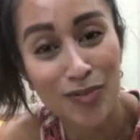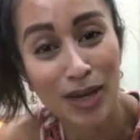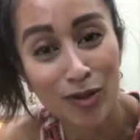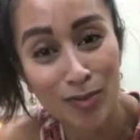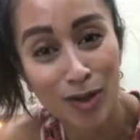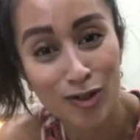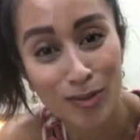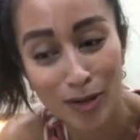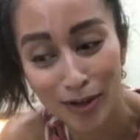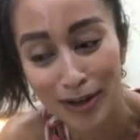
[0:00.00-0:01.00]
my group
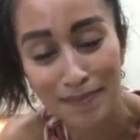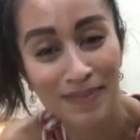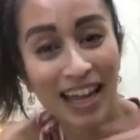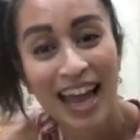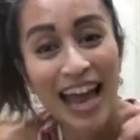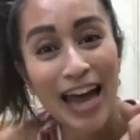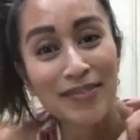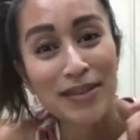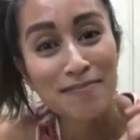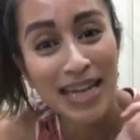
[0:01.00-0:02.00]
coaching program.
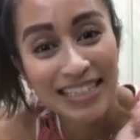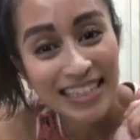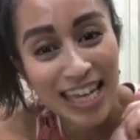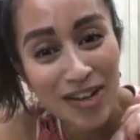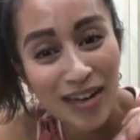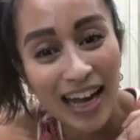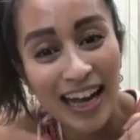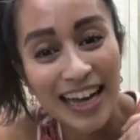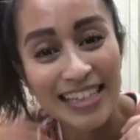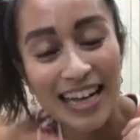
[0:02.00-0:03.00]
Have an amazing day, you
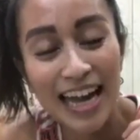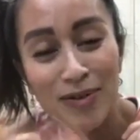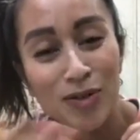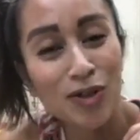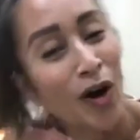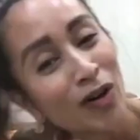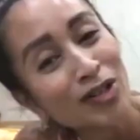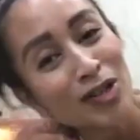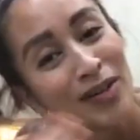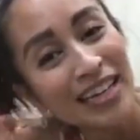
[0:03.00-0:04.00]
guys. I will talk
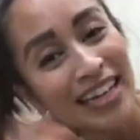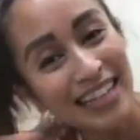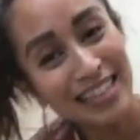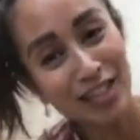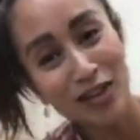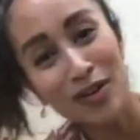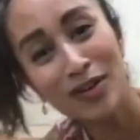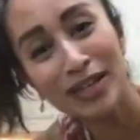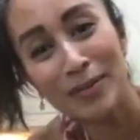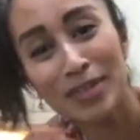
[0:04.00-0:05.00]
to you again
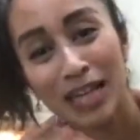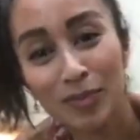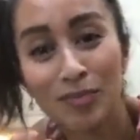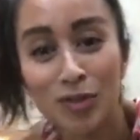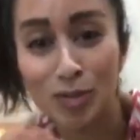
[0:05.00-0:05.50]
soon. I'm Dean. We should